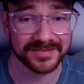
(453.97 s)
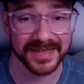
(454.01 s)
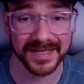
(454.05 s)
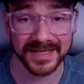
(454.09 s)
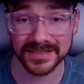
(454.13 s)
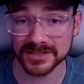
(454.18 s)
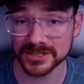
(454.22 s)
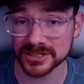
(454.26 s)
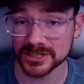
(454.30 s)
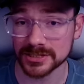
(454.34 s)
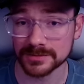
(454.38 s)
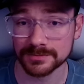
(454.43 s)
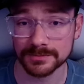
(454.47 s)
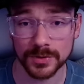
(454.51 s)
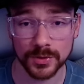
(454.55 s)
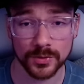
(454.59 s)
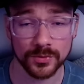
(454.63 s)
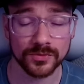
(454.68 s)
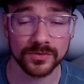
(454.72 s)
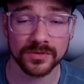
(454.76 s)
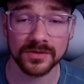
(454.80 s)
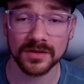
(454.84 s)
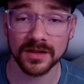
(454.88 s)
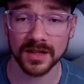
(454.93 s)
that
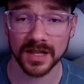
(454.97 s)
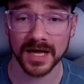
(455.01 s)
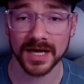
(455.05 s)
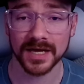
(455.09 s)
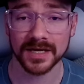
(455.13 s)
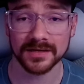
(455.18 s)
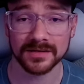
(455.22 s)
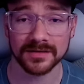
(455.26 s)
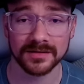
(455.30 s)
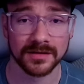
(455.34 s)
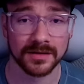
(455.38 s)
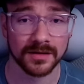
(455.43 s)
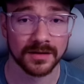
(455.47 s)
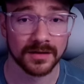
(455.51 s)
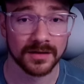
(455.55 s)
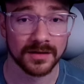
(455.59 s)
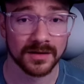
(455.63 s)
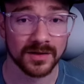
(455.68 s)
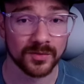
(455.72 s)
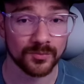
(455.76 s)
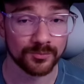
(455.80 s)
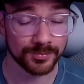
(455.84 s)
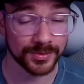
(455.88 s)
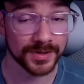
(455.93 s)
smooth glide,
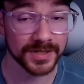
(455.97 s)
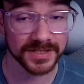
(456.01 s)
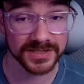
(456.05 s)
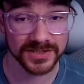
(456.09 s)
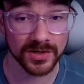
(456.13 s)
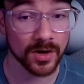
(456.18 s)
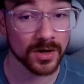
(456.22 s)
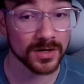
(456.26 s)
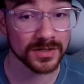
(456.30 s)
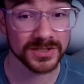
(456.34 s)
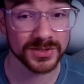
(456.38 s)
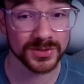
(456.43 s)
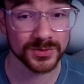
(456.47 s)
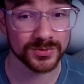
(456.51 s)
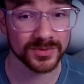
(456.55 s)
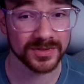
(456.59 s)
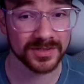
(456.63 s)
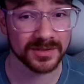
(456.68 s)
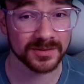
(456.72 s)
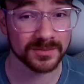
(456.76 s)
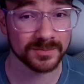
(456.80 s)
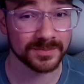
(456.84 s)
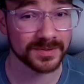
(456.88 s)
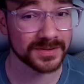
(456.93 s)
but it's also
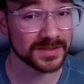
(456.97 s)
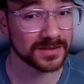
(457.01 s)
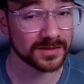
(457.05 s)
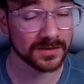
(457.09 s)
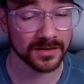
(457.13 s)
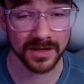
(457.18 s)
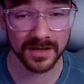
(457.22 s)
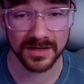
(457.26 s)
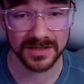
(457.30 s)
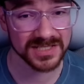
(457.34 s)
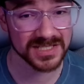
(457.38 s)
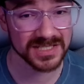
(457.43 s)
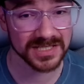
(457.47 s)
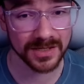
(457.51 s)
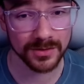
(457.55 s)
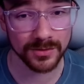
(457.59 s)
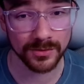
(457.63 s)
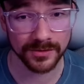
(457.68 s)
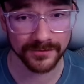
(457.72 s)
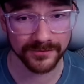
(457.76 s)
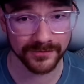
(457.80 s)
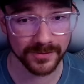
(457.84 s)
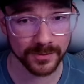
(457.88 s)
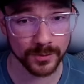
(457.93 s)
going to be a lot
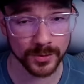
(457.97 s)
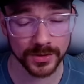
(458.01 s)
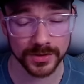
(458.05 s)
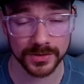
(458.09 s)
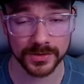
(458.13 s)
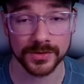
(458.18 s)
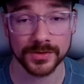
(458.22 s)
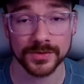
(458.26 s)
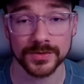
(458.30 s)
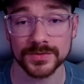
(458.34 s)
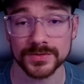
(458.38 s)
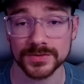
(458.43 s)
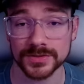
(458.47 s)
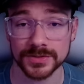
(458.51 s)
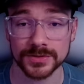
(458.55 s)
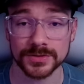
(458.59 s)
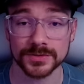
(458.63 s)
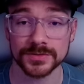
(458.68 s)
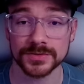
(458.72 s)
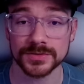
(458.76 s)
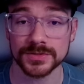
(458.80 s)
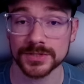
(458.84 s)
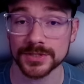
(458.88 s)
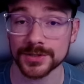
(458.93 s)
slower from what you're used
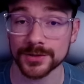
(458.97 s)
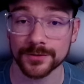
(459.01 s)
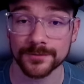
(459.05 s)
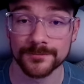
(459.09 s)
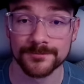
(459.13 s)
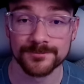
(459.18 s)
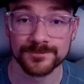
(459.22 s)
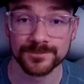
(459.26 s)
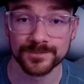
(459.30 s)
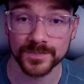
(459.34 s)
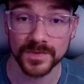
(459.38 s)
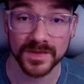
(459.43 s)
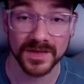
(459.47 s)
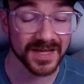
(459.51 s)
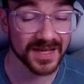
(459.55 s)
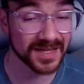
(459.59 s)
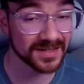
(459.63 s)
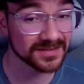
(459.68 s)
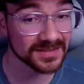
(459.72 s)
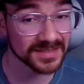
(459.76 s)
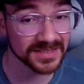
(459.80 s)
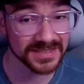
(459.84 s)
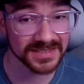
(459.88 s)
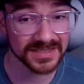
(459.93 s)
to. So,
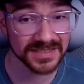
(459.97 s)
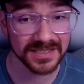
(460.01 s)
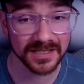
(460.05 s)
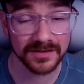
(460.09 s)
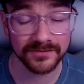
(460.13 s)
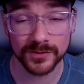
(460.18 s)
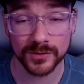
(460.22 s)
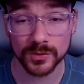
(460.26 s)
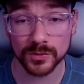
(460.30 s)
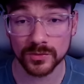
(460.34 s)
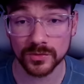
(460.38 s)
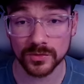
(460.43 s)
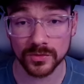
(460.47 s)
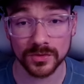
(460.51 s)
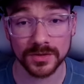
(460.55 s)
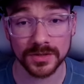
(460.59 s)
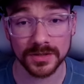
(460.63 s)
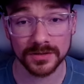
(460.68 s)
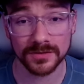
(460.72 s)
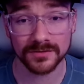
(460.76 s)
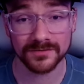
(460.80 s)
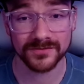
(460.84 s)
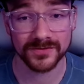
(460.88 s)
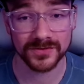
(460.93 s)
at least if you're
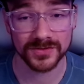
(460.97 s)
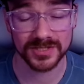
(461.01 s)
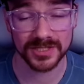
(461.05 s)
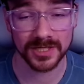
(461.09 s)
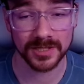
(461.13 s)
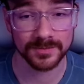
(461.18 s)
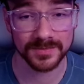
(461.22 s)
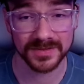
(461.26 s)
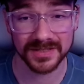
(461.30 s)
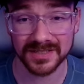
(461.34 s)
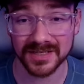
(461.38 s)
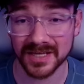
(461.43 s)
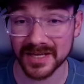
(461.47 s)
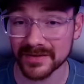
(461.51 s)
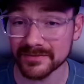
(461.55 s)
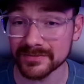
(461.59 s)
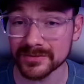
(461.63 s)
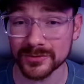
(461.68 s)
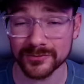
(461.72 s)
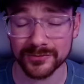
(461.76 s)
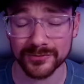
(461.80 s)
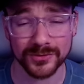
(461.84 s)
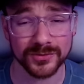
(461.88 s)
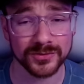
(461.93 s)
looking for something,
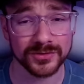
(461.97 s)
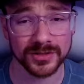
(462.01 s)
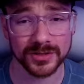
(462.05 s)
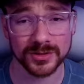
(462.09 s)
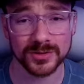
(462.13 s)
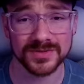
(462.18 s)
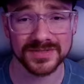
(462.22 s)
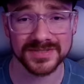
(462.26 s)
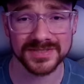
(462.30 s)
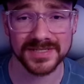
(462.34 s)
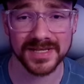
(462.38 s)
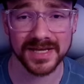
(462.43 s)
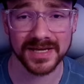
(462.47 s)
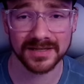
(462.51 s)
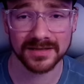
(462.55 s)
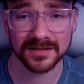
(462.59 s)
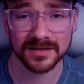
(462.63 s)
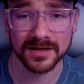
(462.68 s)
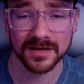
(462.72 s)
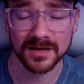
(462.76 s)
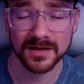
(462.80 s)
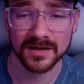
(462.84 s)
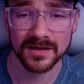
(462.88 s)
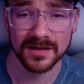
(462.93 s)
even for those
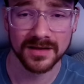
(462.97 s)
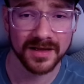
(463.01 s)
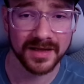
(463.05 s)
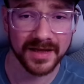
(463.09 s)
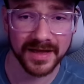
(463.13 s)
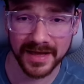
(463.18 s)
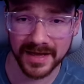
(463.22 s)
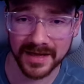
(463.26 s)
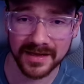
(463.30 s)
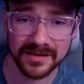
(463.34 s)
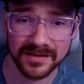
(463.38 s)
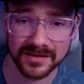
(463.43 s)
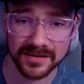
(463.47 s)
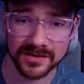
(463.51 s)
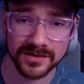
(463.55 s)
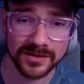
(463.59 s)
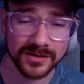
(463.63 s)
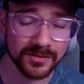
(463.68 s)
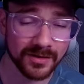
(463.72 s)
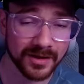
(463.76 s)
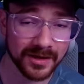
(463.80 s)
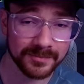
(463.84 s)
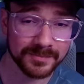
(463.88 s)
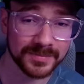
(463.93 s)
that, hey, you
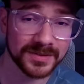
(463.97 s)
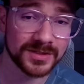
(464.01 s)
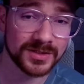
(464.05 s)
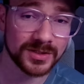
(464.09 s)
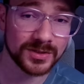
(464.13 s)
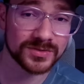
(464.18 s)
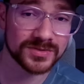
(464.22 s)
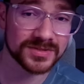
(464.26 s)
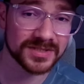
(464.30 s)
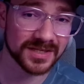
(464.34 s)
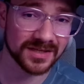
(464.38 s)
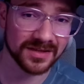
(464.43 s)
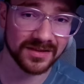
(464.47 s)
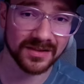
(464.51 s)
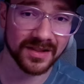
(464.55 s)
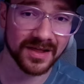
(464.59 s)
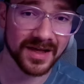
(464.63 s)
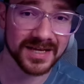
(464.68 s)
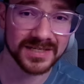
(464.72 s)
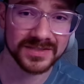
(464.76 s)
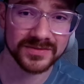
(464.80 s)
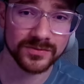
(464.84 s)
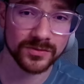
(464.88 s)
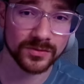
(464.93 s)
know, I've been using
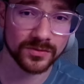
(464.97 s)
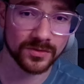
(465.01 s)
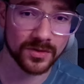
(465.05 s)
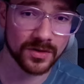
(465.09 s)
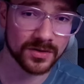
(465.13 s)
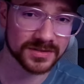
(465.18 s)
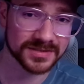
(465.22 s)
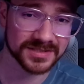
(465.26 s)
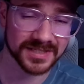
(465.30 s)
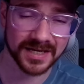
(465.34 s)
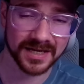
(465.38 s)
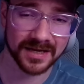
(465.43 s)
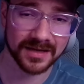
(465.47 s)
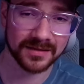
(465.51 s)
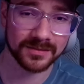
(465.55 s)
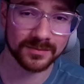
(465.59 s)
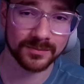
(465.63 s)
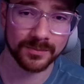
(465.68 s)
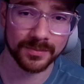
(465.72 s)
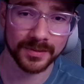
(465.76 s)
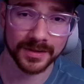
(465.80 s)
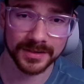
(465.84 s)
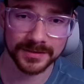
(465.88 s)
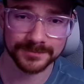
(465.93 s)
glass for a long
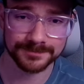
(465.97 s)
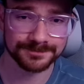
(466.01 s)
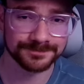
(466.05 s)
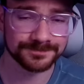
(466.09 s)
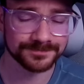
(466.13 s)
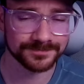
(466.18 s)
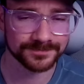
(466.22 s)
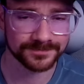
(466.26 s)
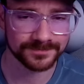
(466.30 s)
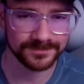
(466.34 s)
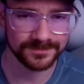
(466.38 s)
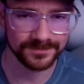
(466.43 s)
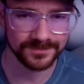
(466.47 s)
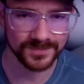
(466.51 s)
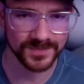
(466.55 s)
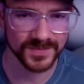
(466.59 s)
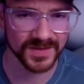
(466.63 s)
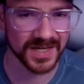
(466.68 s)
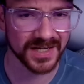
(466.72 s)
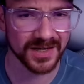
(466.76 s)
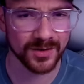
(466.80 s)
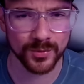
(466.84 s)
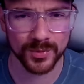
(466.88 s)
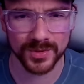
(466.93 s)
time, but
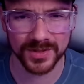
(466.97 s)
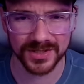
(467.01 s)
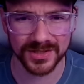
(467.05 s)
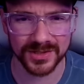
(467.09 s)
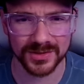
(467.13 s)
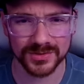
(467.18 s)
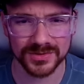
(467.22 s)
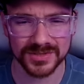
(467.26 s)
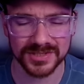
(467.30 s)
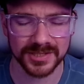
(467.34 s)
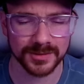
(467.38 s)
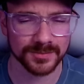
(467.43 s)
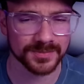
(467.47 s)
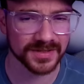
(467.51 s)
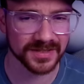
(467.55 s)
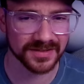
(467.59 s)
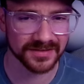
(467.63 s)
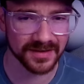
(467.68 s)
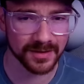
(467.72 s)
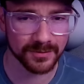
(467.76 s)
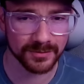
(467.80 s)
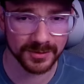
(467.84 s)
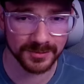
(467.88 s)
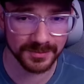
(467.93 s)
I want to use
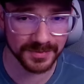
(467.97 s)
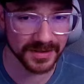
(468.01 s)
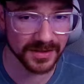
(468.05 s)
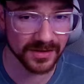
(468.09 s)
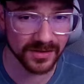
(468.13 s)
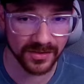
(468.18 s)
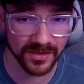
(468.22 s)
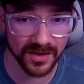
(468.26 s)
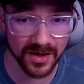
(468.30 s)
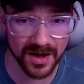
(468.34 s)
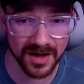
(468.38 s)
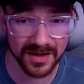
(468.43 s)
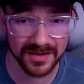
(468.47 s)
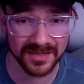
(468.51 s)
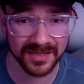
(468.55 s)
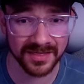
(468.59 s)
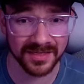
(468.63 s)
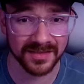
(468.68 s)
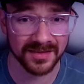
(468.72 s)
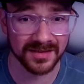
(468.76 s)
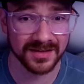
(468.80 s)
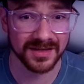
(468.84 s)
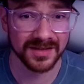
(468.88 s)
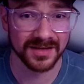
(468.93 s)
something that would be
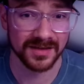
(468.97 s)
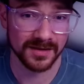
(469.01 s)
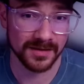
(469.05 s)
cloth,